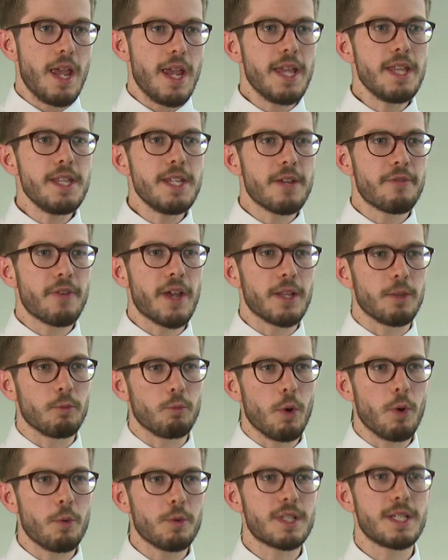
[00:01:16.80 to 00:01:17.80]
In the event,
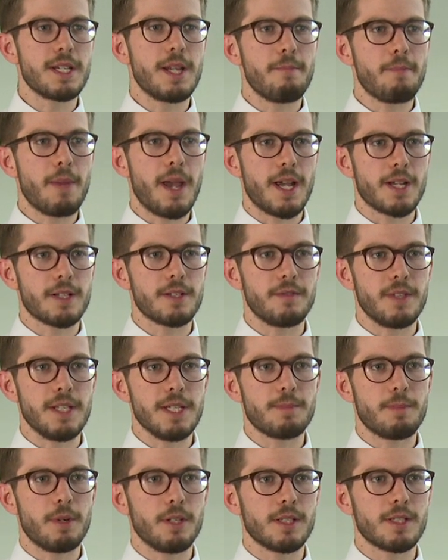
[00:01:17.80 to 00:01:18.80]
what was the impact of
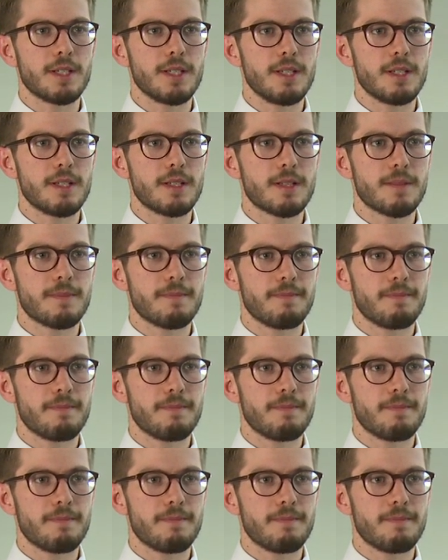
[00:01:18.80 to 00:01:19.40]
these policies?